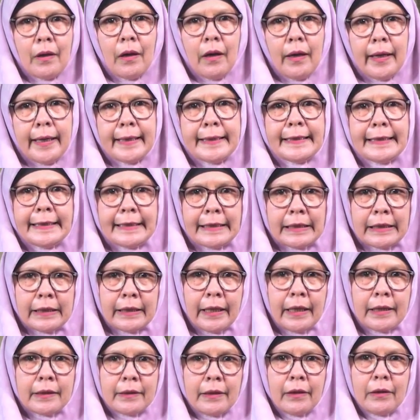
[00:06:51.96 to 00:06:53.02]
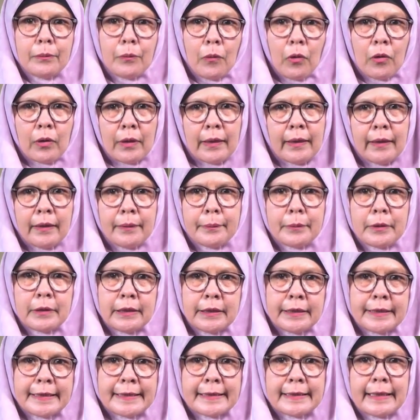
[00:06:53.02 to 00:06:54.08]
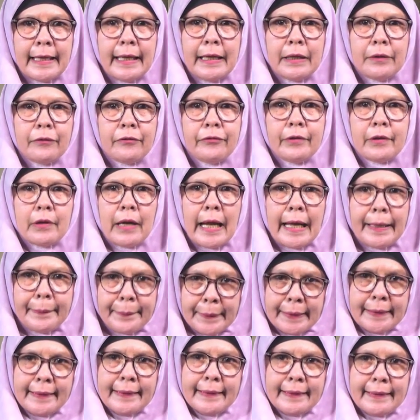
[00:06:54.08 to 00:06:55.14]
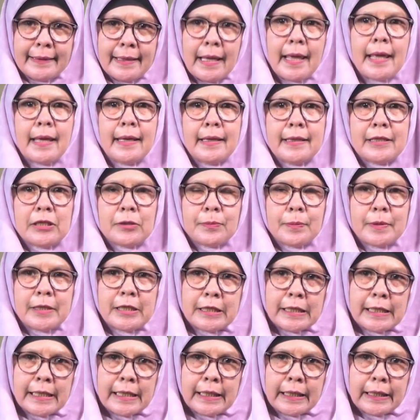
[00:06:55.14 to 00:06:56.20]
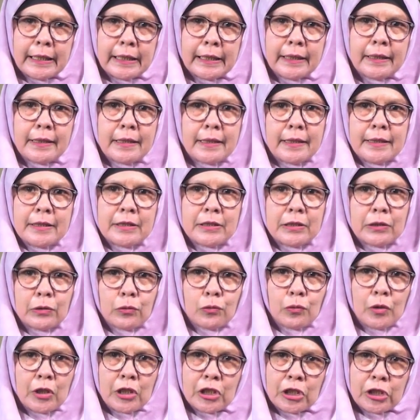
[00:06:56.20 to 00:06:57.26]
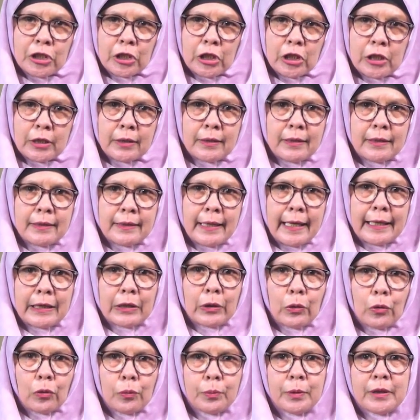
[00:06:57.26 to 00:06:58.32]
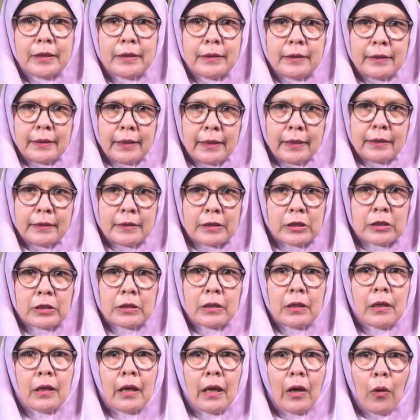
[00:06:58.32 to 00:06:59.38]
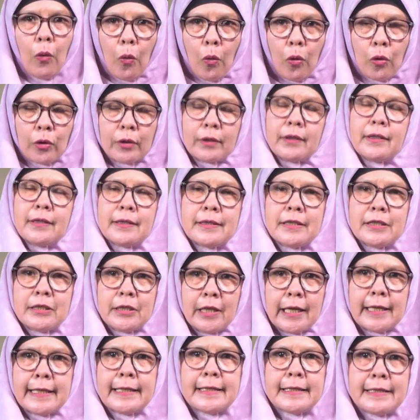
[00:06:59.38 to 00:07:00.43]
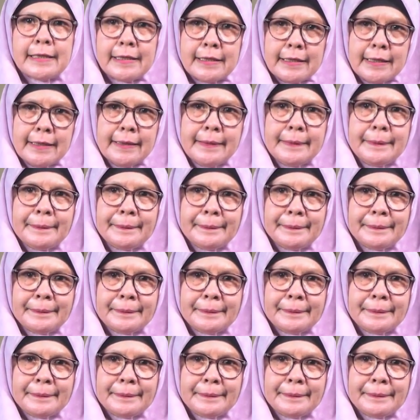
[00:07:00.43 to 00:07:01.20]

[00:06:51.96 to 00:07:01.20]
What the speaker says: and create a more harmonious environment, especially in situations that could be tense or challenging.